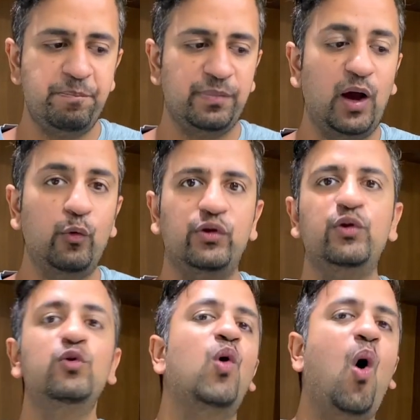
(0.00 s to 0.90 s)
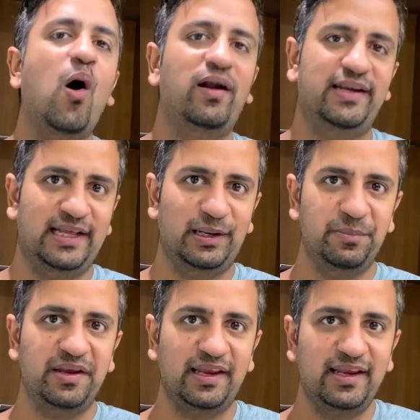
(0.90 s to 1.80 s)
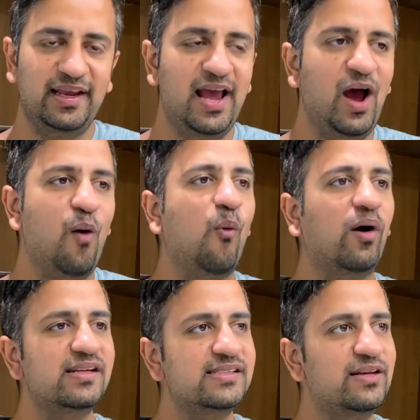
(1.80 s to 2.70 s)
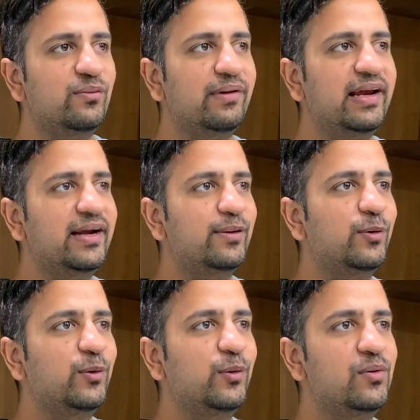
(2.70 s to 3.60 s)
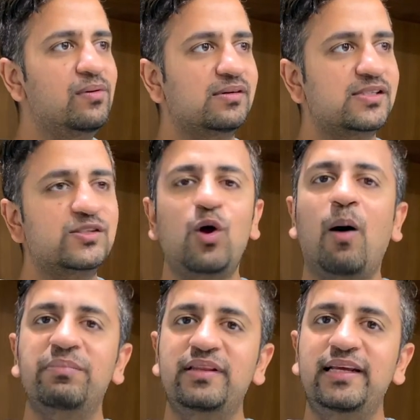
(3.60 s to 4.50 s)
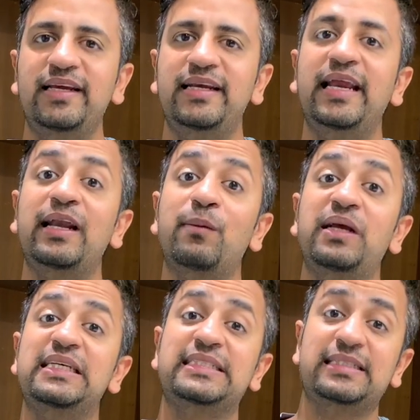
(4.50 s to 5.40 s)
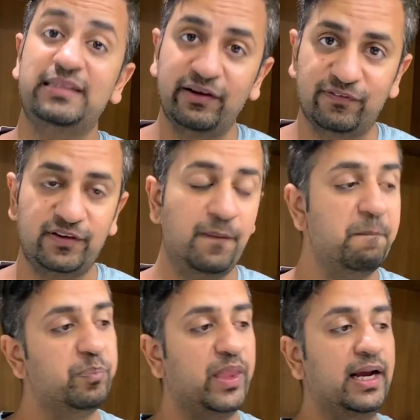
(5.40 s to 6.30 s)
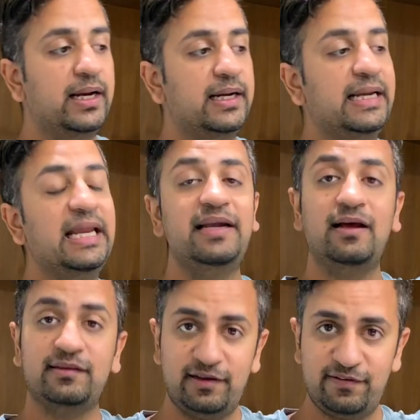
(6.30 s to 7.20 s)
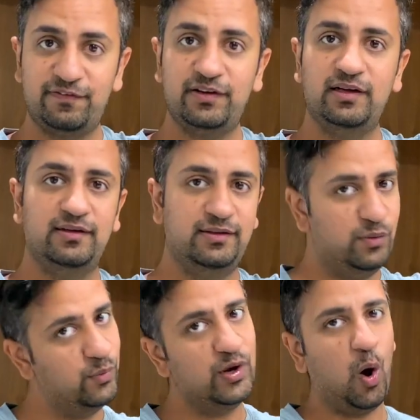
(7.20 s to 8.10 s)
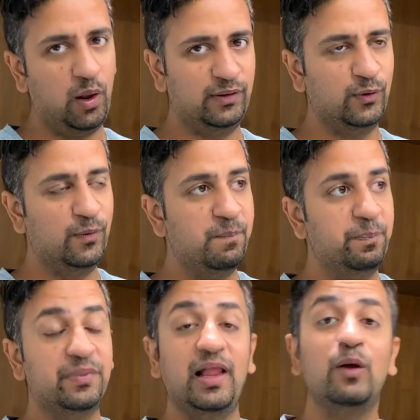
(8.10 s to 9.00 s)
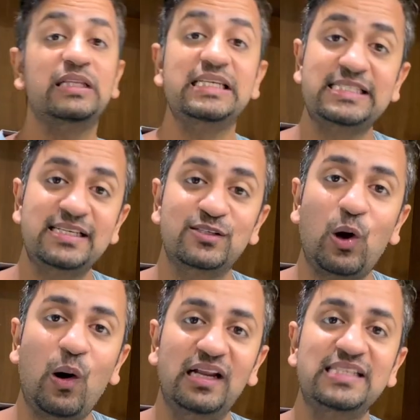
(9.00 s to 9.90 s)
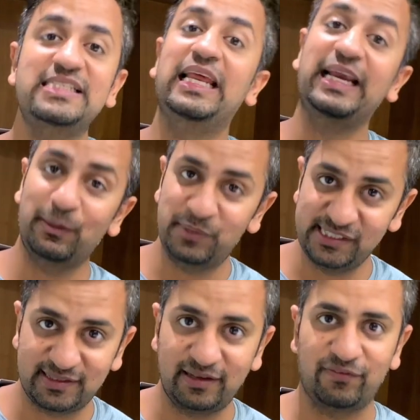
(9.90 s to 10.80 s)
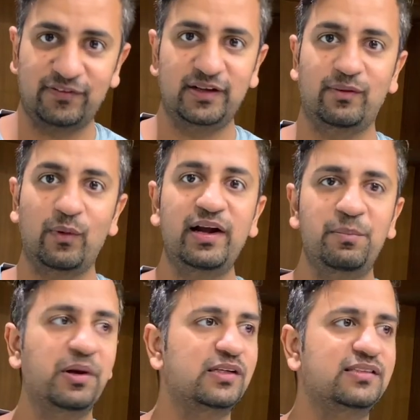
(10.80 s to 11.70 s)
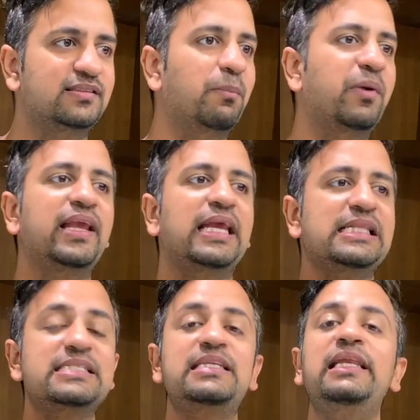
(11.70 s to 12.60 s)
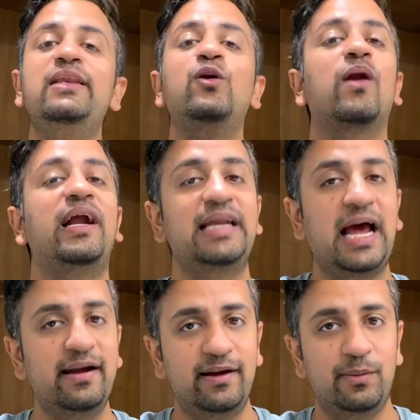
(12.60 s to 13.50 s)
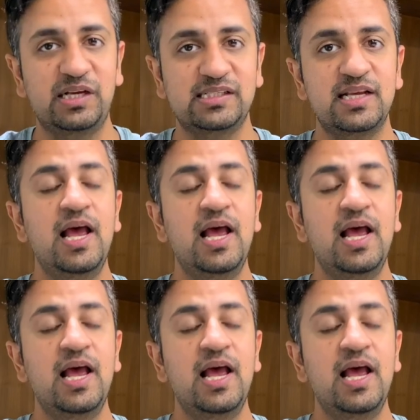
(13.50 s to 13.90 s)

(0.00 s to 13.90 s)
Now you all tell me, what is the way to stop the database theft? Data theft, we all know. Now this is called as database theft, right? Because somebody can steal your entire database.